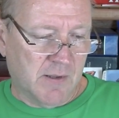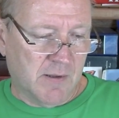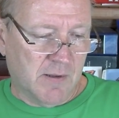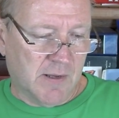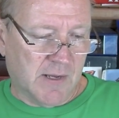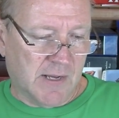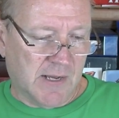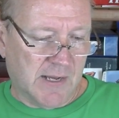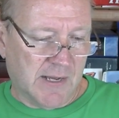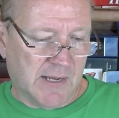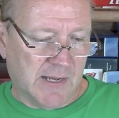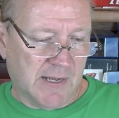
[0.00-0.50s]

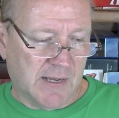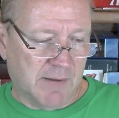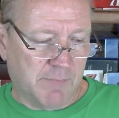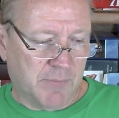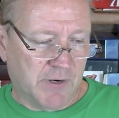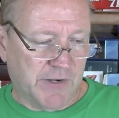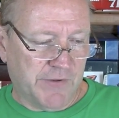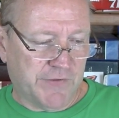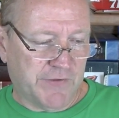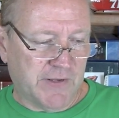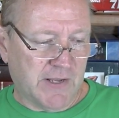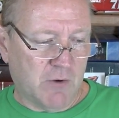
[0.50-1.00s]
Uh,
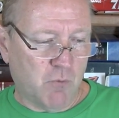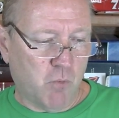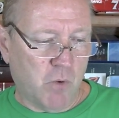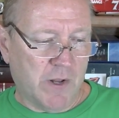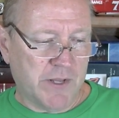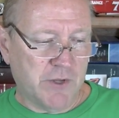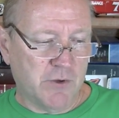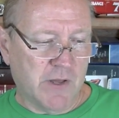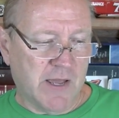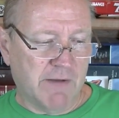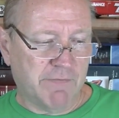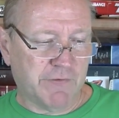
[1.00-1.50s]
but he said,
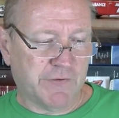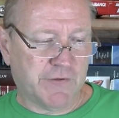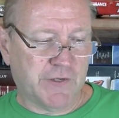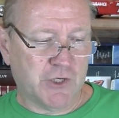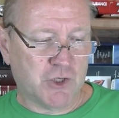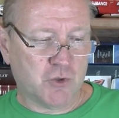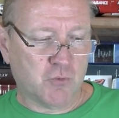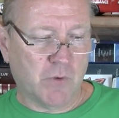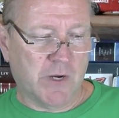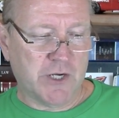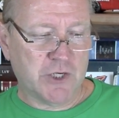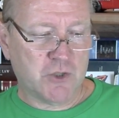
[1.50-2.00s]
when you have a
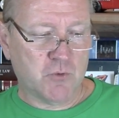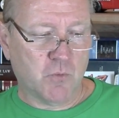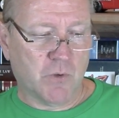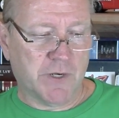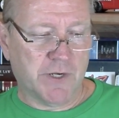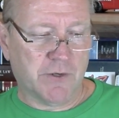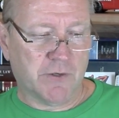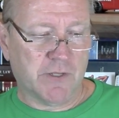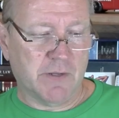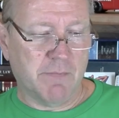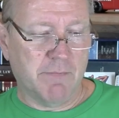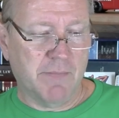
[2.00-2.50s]
situation where
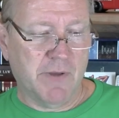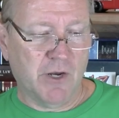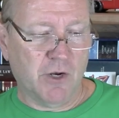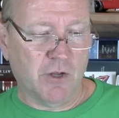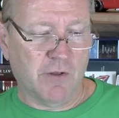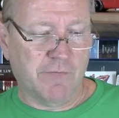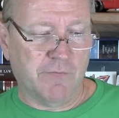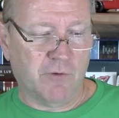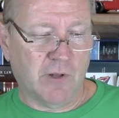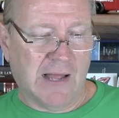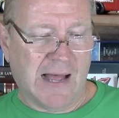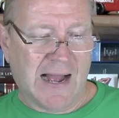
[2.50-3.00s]
you're in the
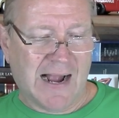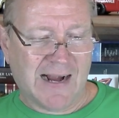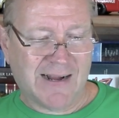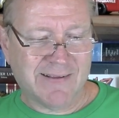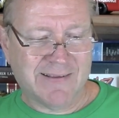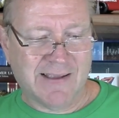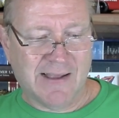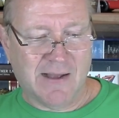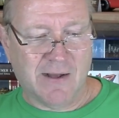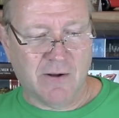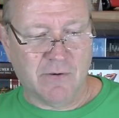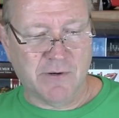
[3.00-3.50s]
middle of
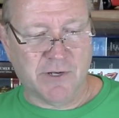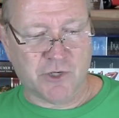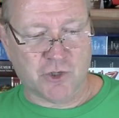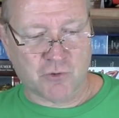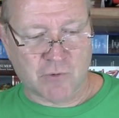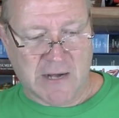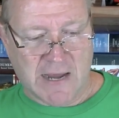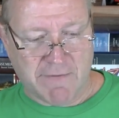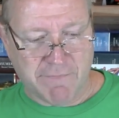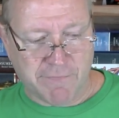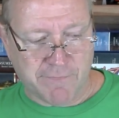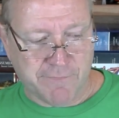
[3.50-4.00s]
lockdown and
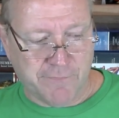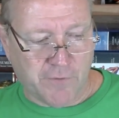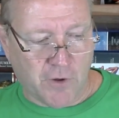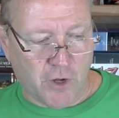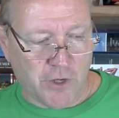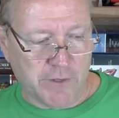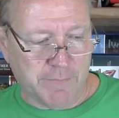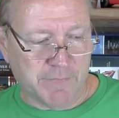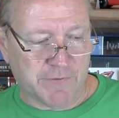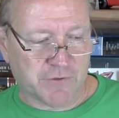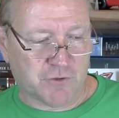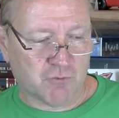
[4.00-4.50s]
traffic
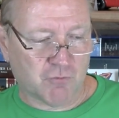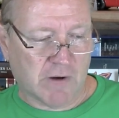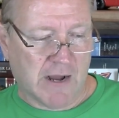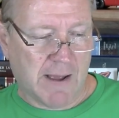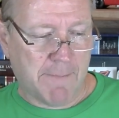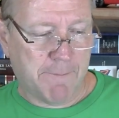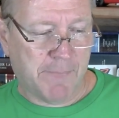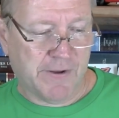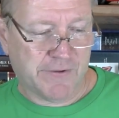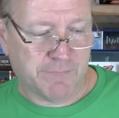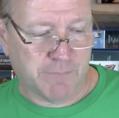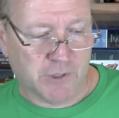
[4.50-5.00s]
volume is
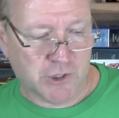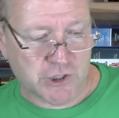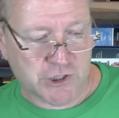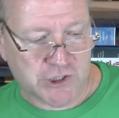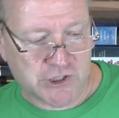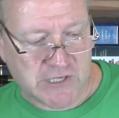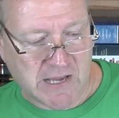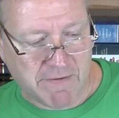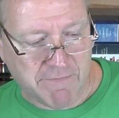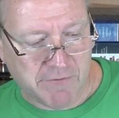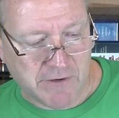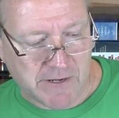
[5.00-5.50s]
dropped by as much as
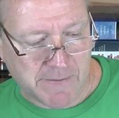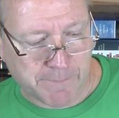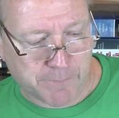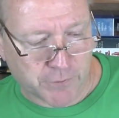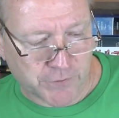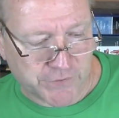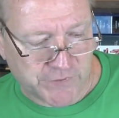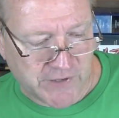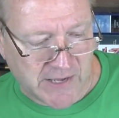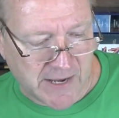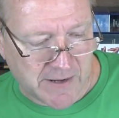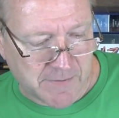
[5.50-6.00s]

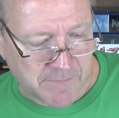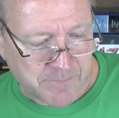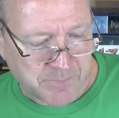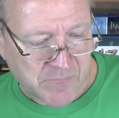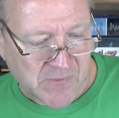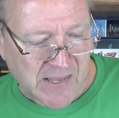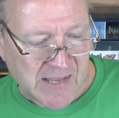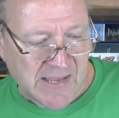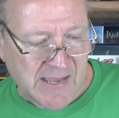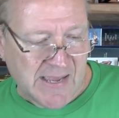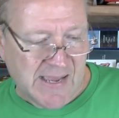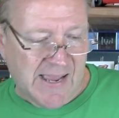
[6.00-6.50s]
70%,
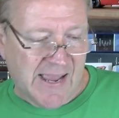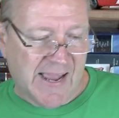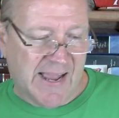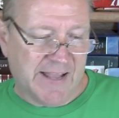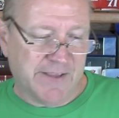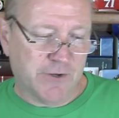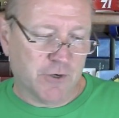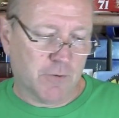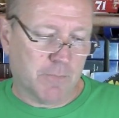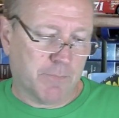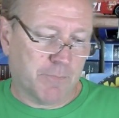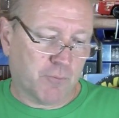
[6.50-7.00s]

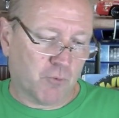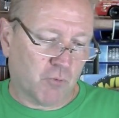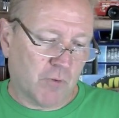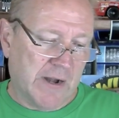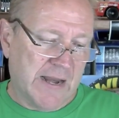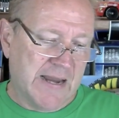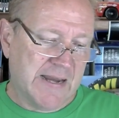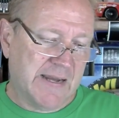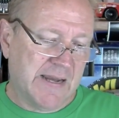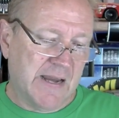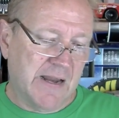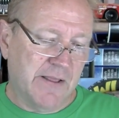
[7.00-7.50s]
and you're
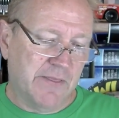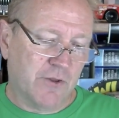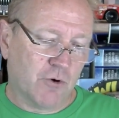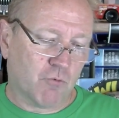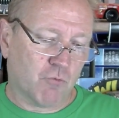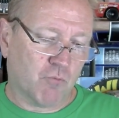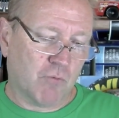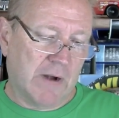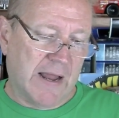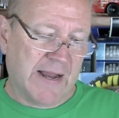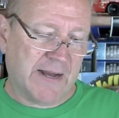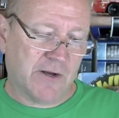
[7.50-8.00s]
breaking the
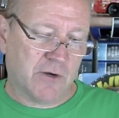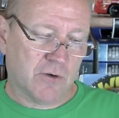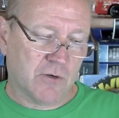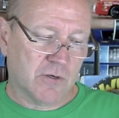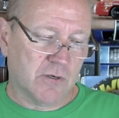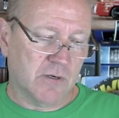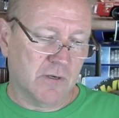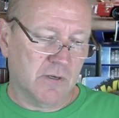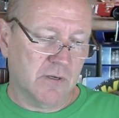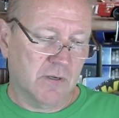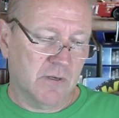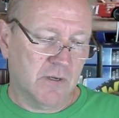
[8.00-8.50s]

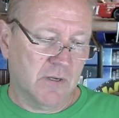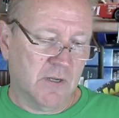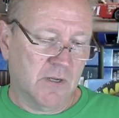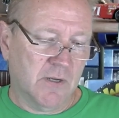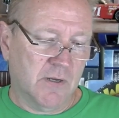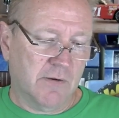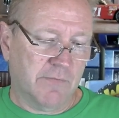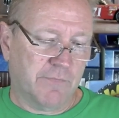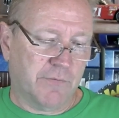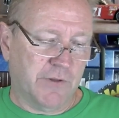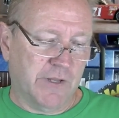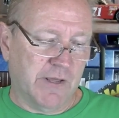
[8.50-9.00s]
record
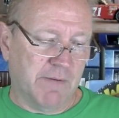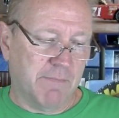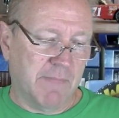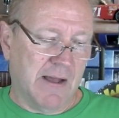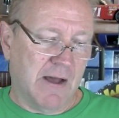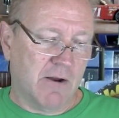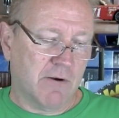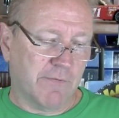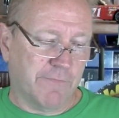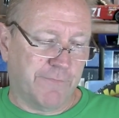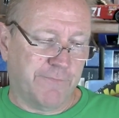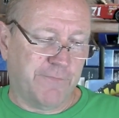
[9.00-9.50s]
for the
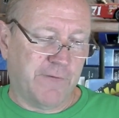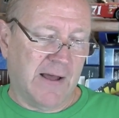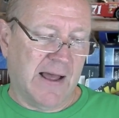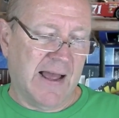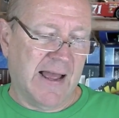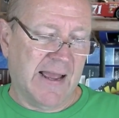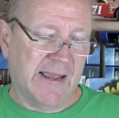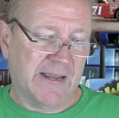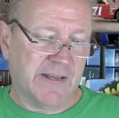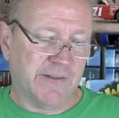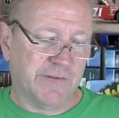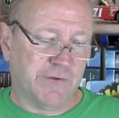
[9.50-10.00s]
amount of
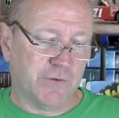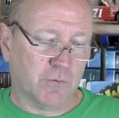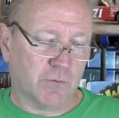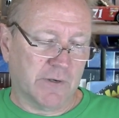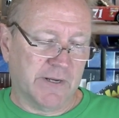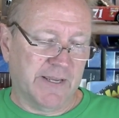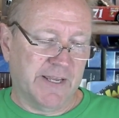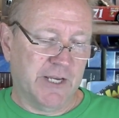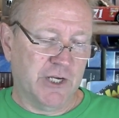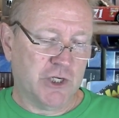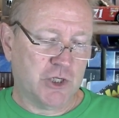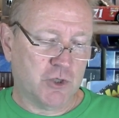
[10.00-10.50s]
fines
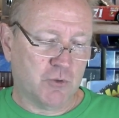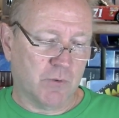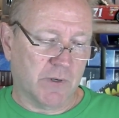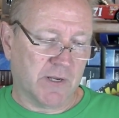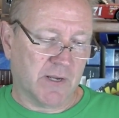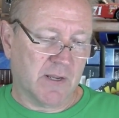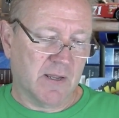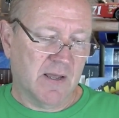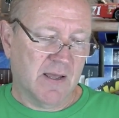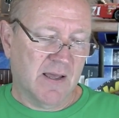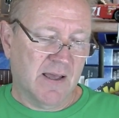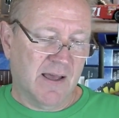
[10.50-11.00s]
you're
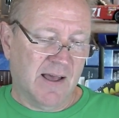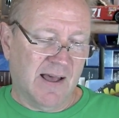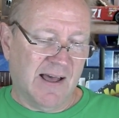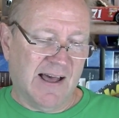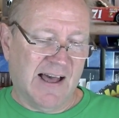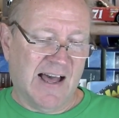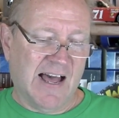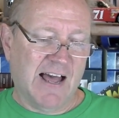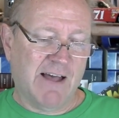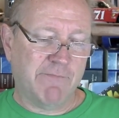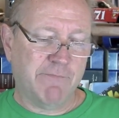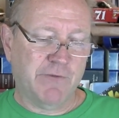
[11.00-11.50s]
issuing,
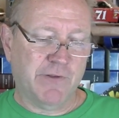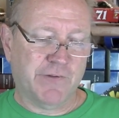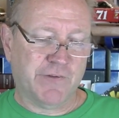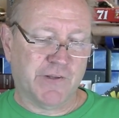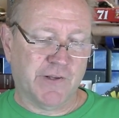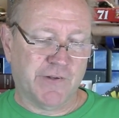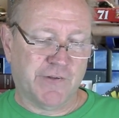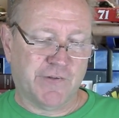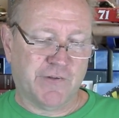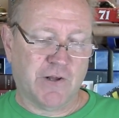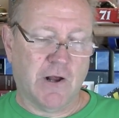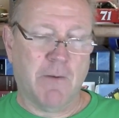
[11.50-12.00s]

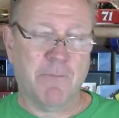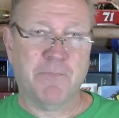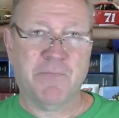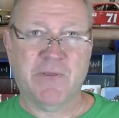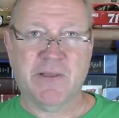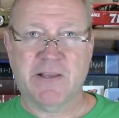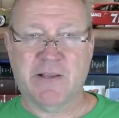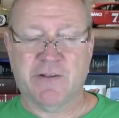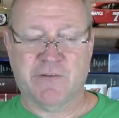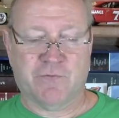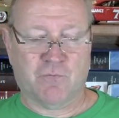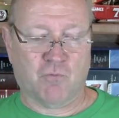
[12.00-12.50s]
obviously
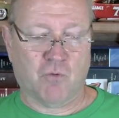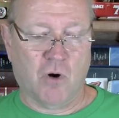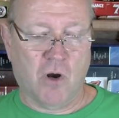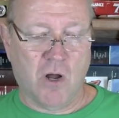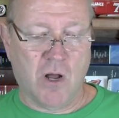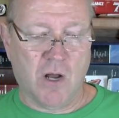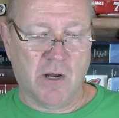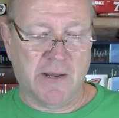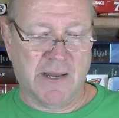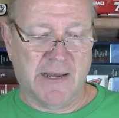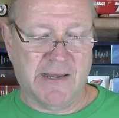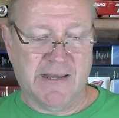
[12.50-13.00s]
something is
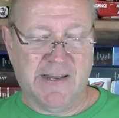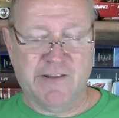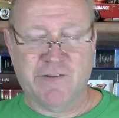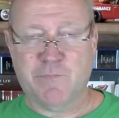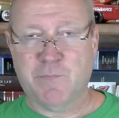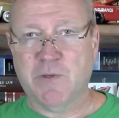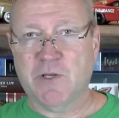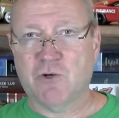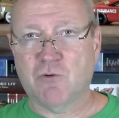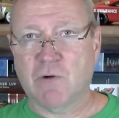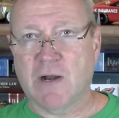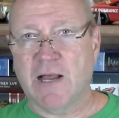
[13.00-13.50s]
wrong and needs
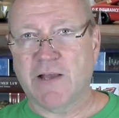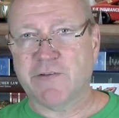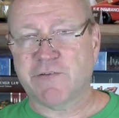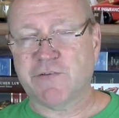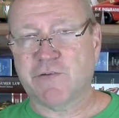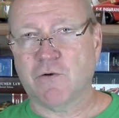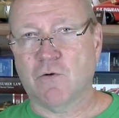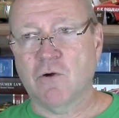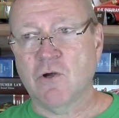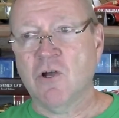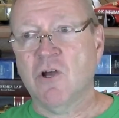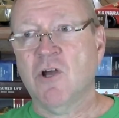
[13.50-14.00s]
to be addressed.
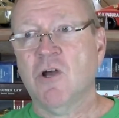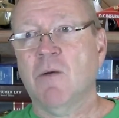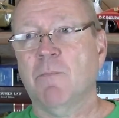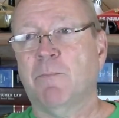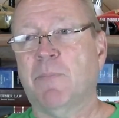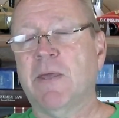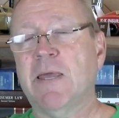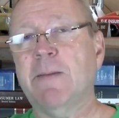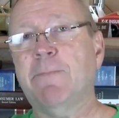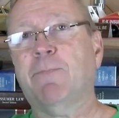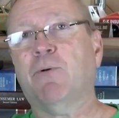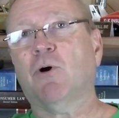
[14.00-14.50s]
So
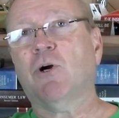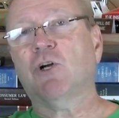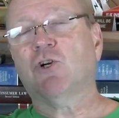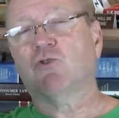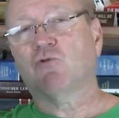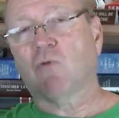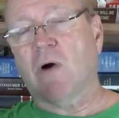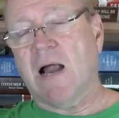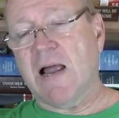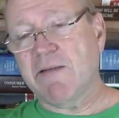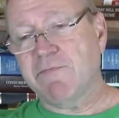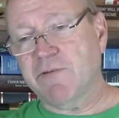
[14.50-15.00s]
people are
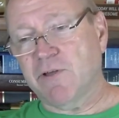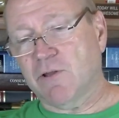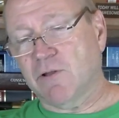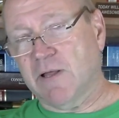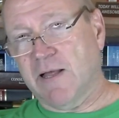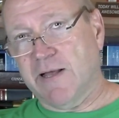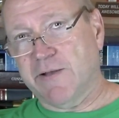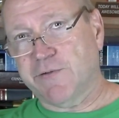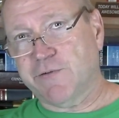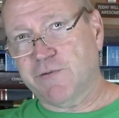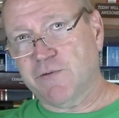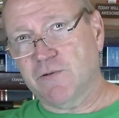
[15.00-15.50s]
driving
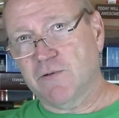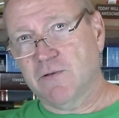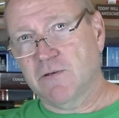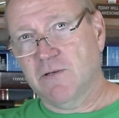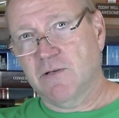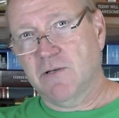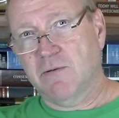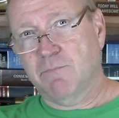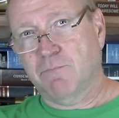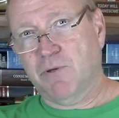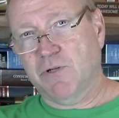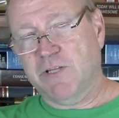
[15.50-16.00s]
less,
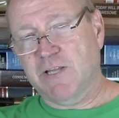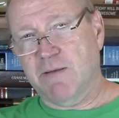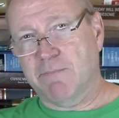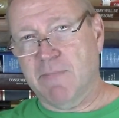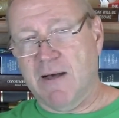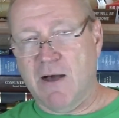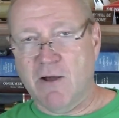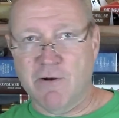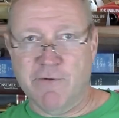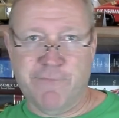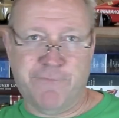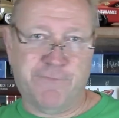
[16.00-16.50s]
but the
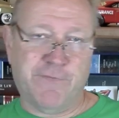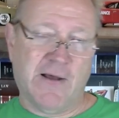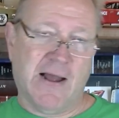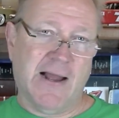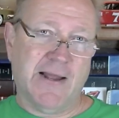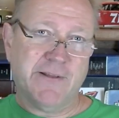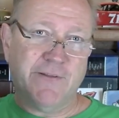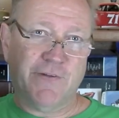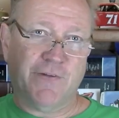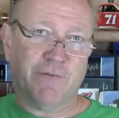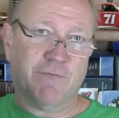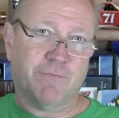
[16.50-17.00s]
amount of
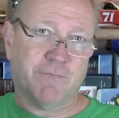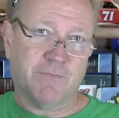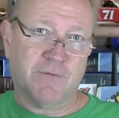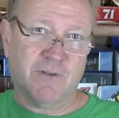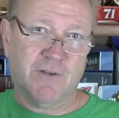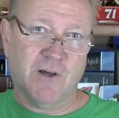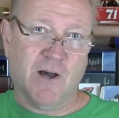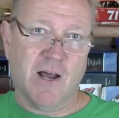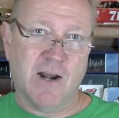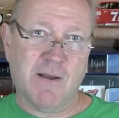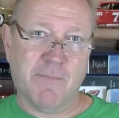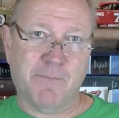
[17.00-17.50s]
fines has
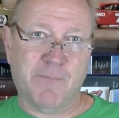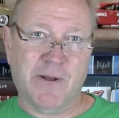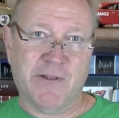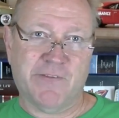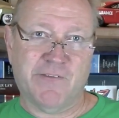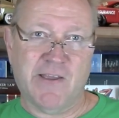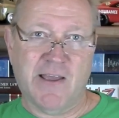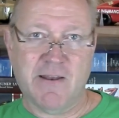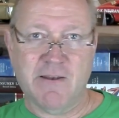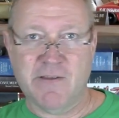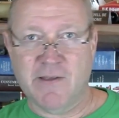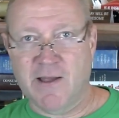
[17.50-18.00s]
gone up by
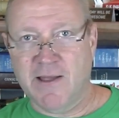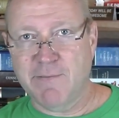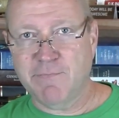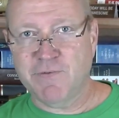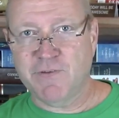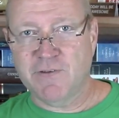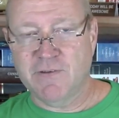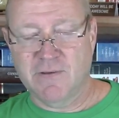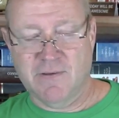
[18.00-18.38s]
10 times.